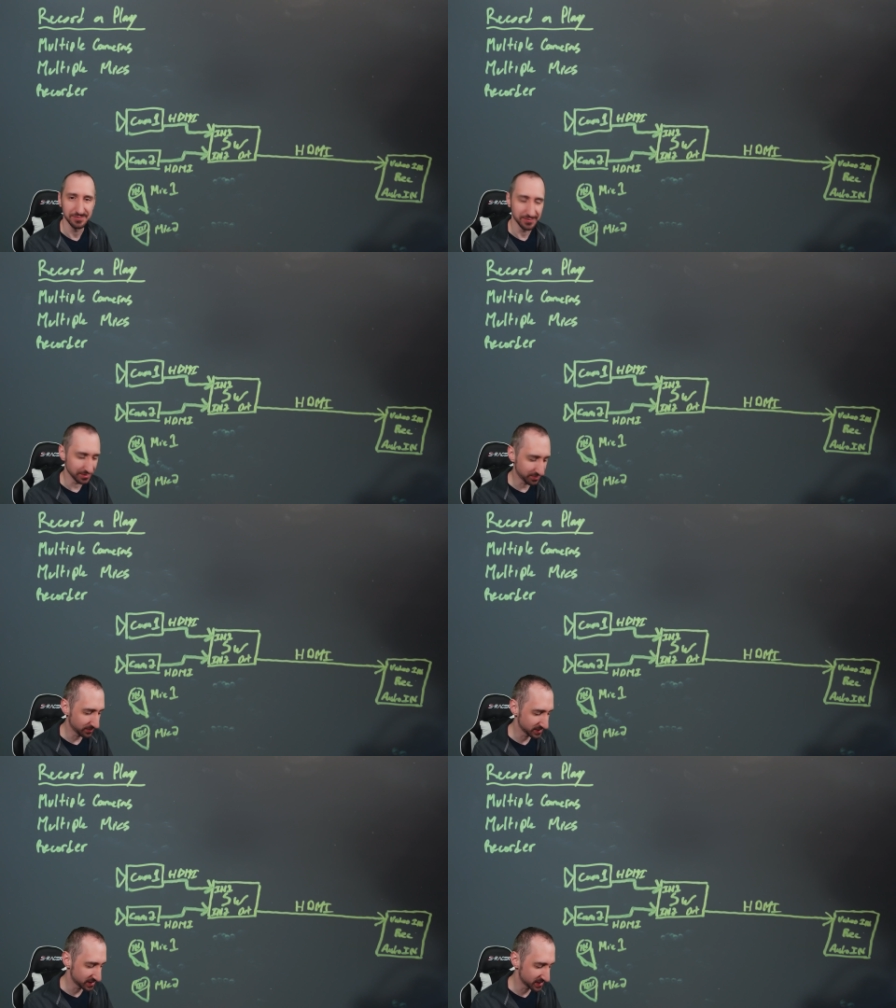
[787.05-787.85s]
For the
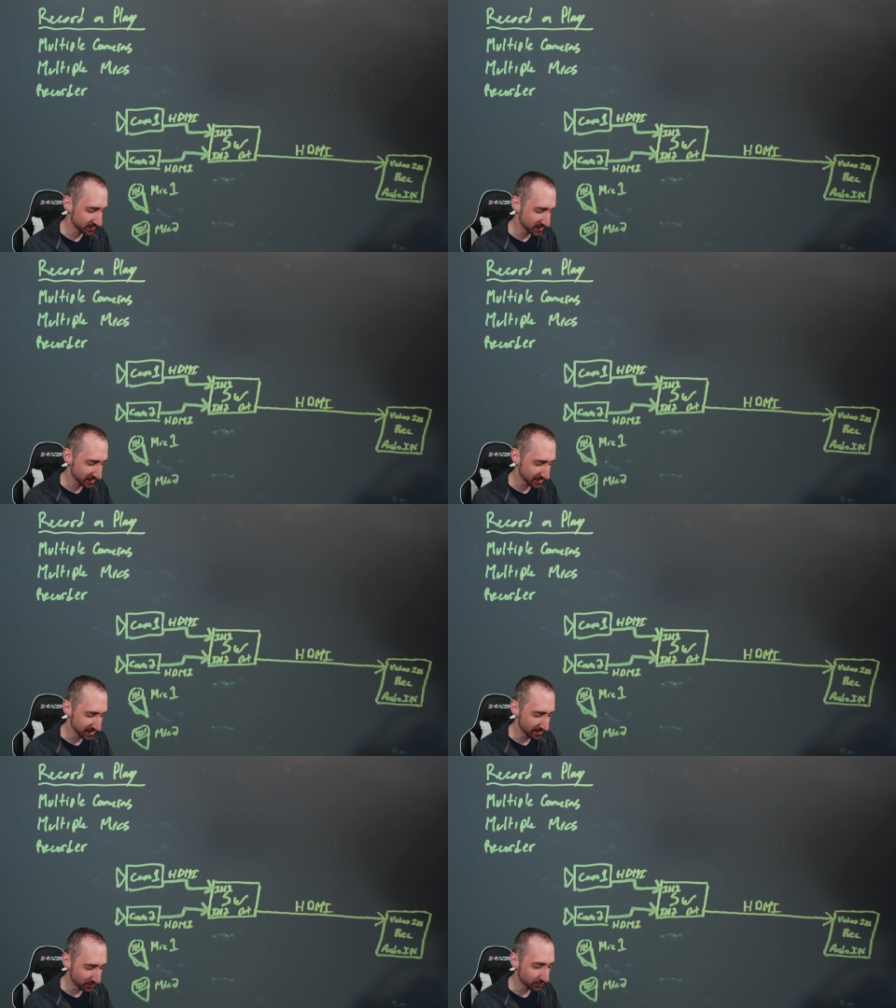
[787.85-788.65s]
purposes of this
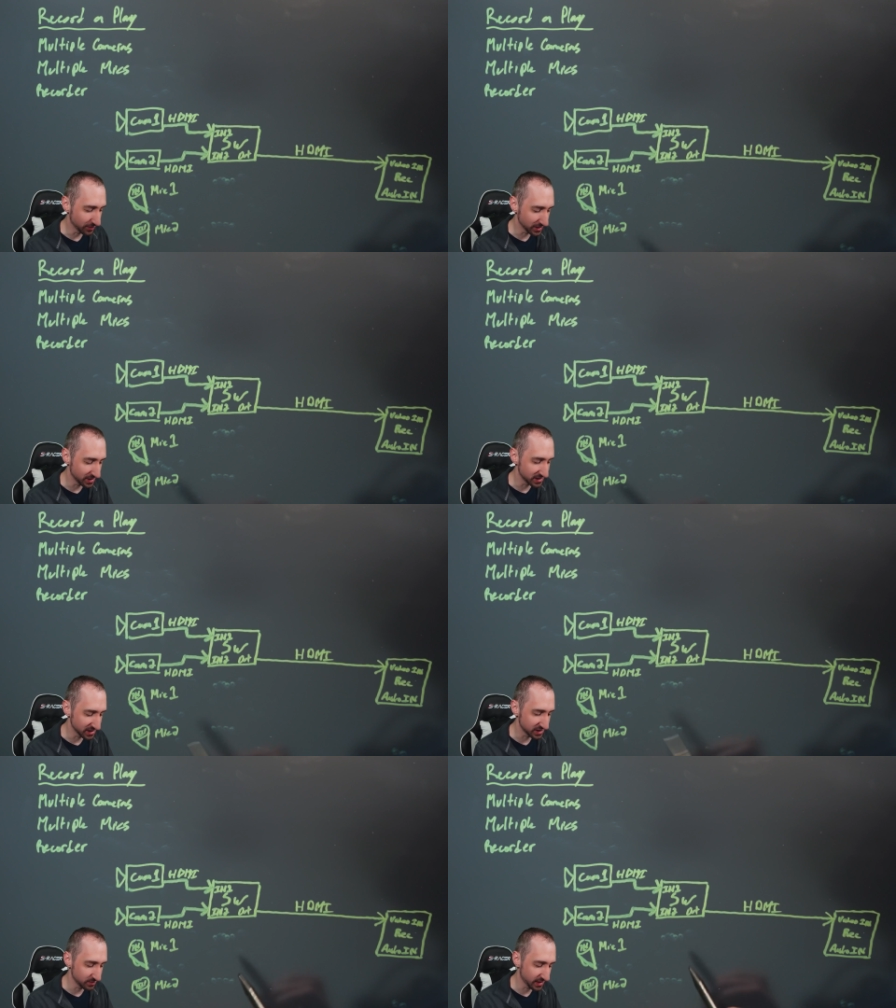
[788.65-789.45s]
example, we're using
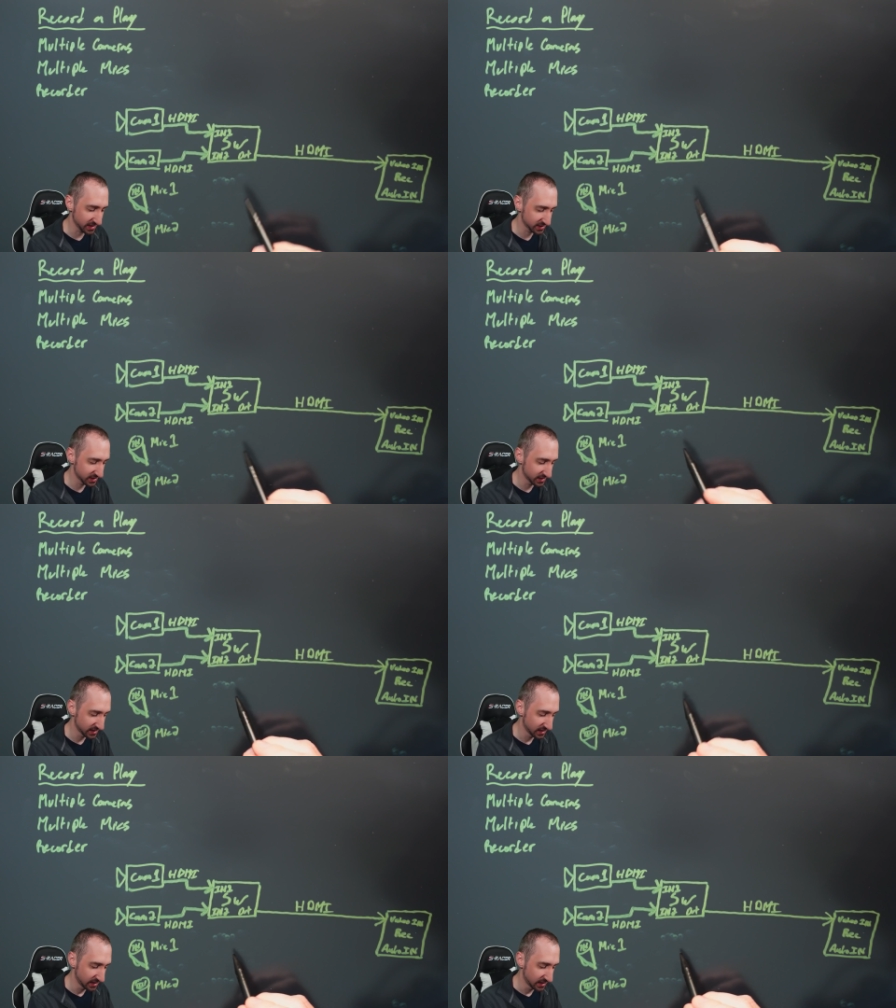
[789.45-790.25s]
two mics.
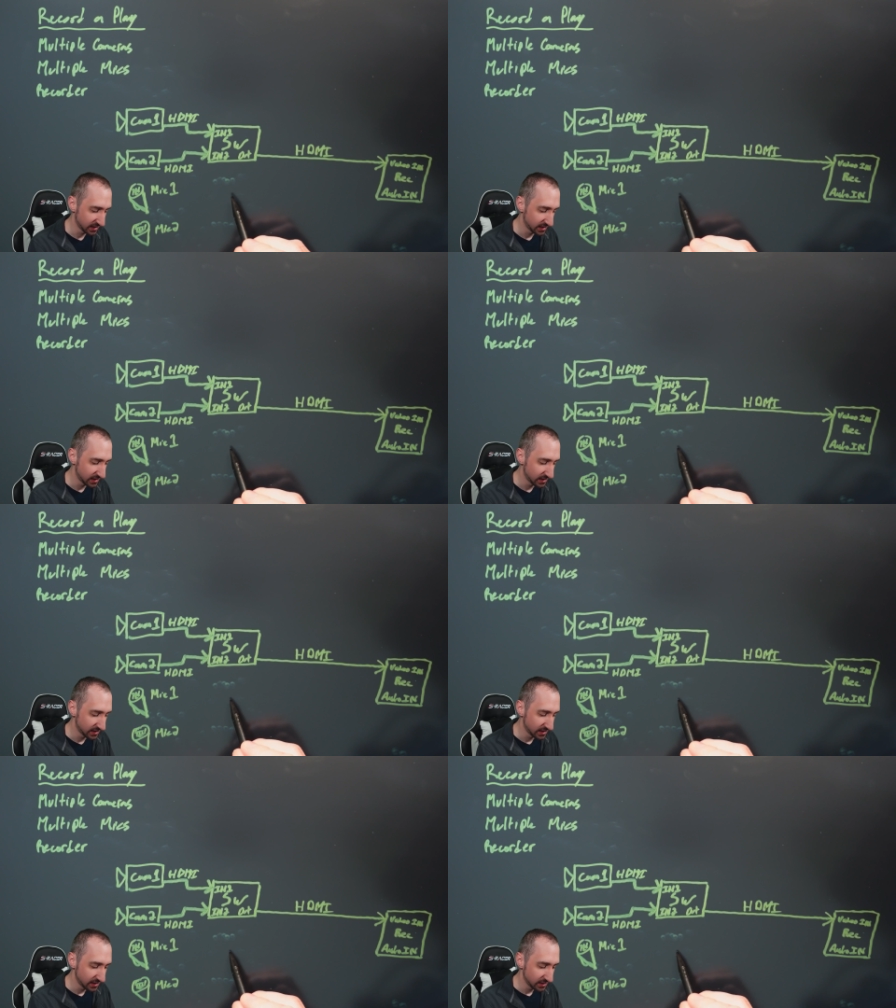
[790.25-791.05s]

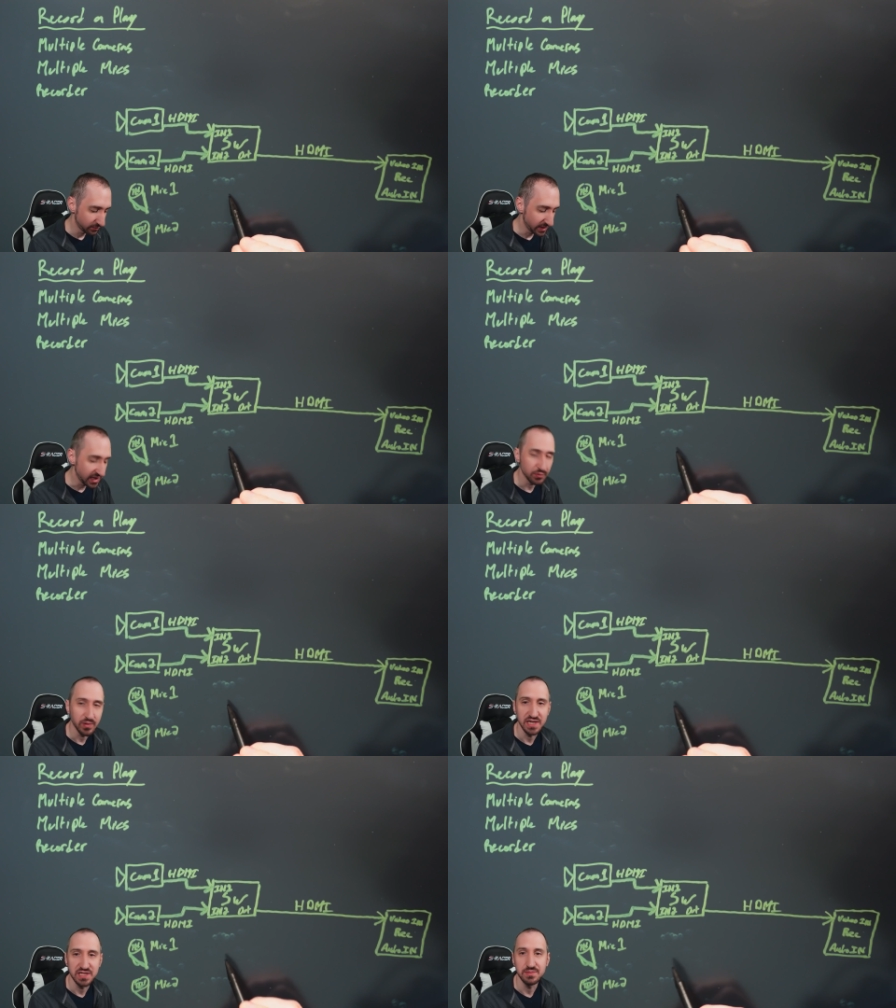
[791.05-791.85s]
We need a
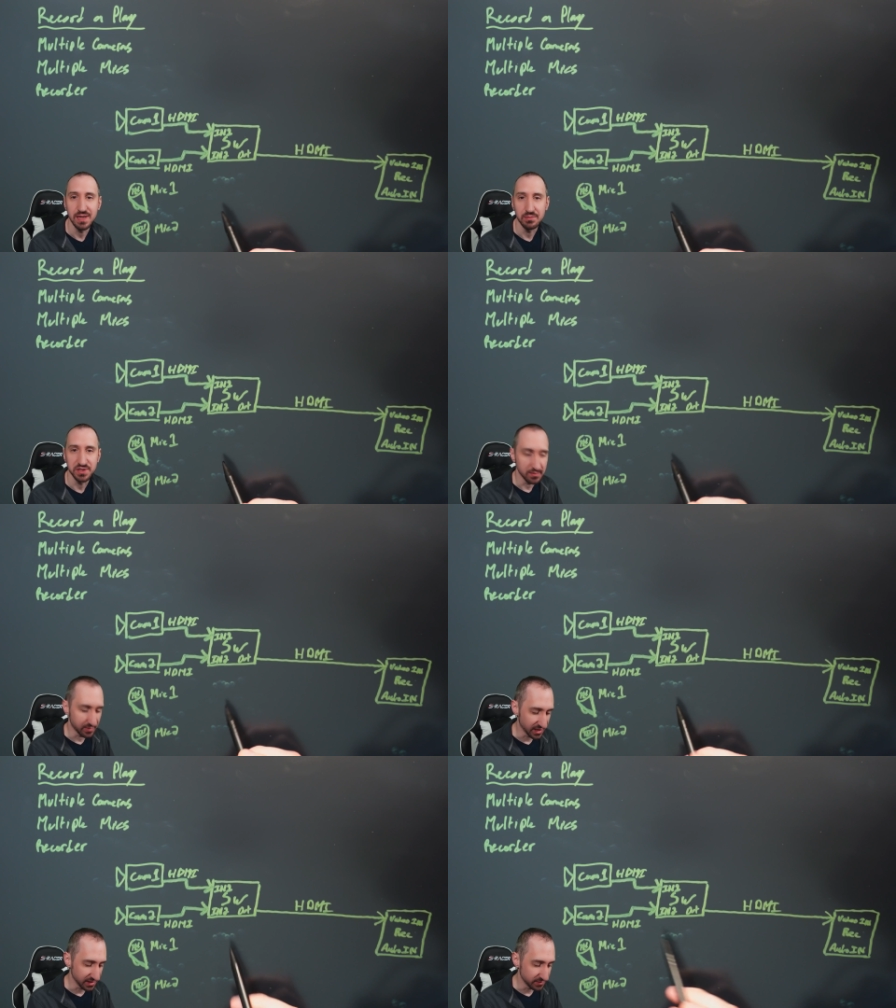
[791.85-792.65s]
way to be able to
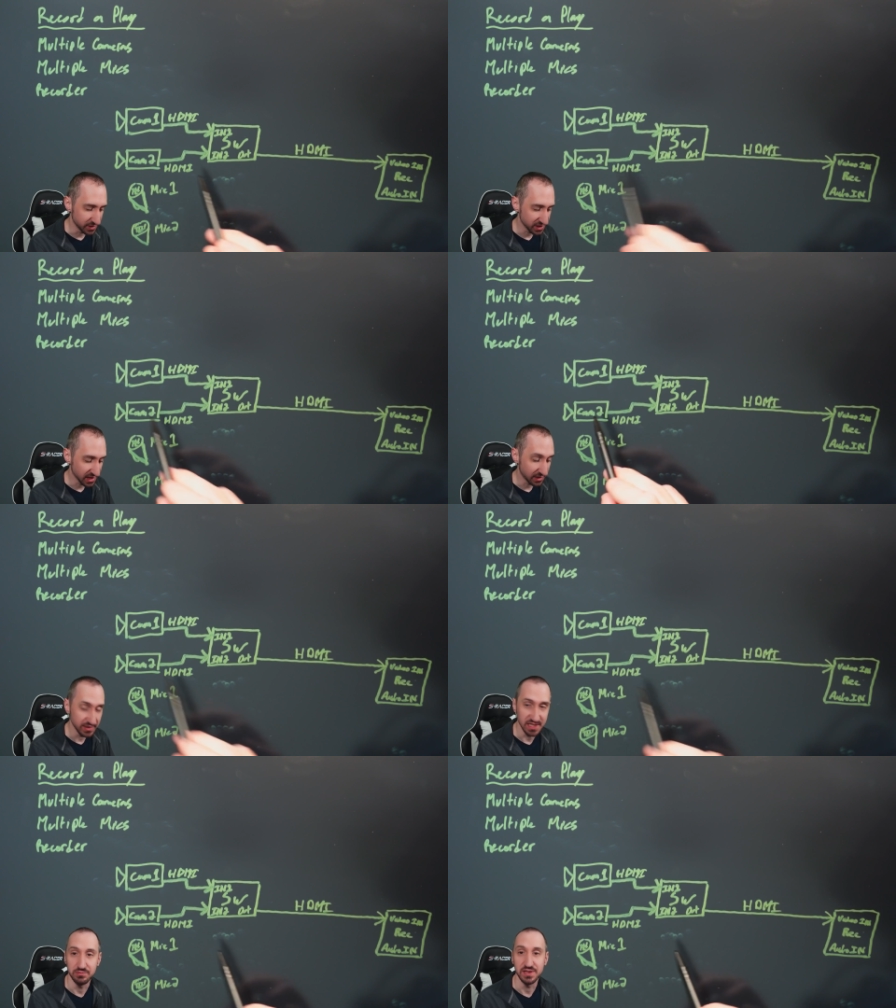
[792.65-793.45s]
combine them just like we
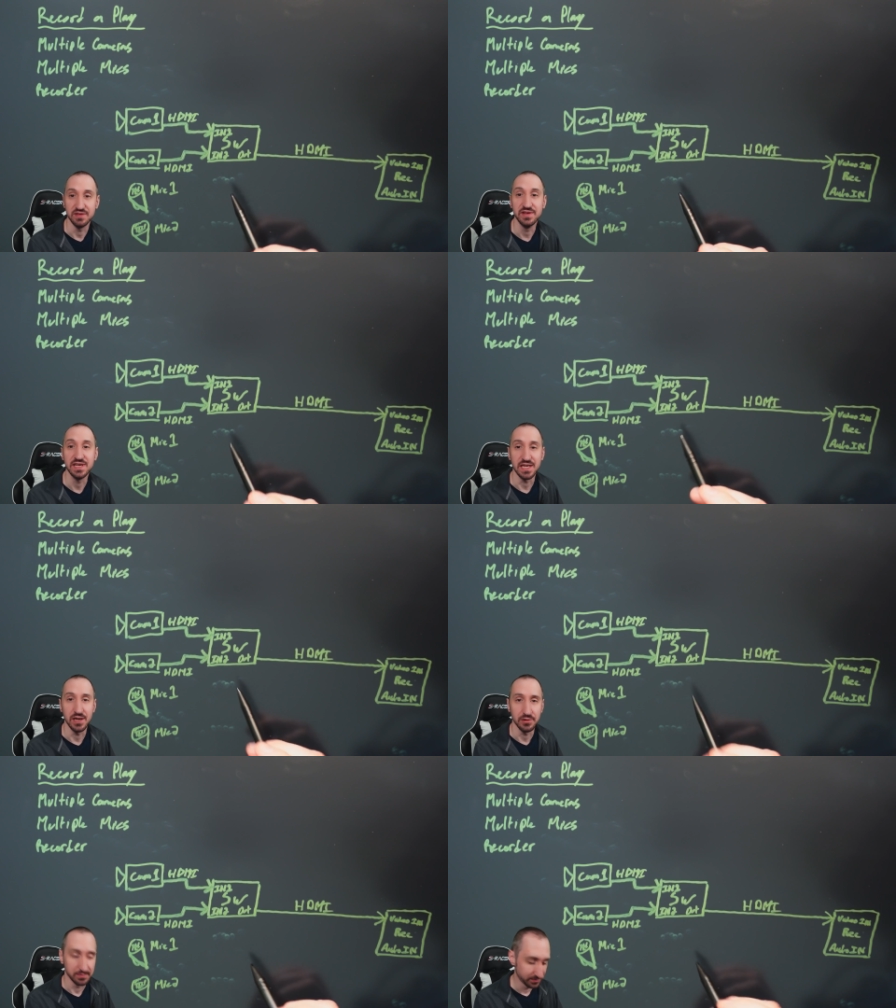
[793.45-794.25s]
did with the video.